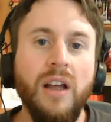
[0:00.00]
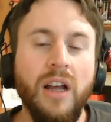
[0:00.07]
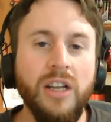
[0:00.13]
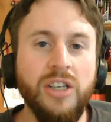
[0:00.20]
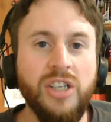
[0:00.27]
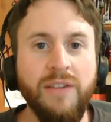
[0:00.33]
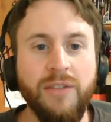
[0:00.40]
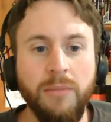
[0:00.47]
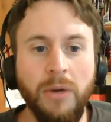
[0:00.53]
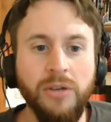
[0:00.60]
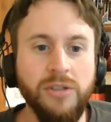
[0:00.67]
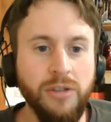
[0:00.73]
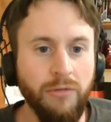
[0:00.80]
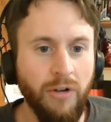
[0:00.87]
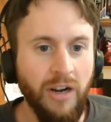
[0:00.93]
achieve the most
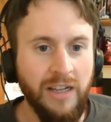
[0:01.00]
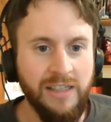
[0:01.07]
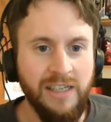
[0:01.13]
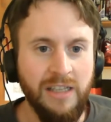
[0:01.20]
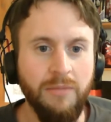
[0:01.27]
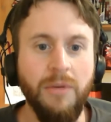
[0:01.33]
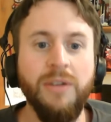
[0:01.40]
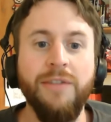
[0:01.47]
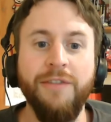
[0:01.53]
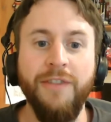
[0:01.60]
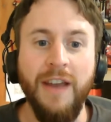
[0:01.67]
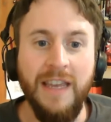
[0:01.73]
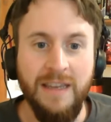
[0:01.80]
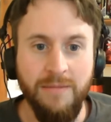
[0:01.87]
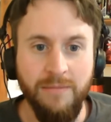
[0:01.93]
notoriety, the most
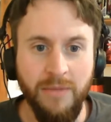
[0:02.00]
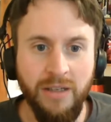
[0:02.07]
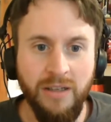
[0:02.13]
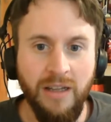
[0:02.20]
fame,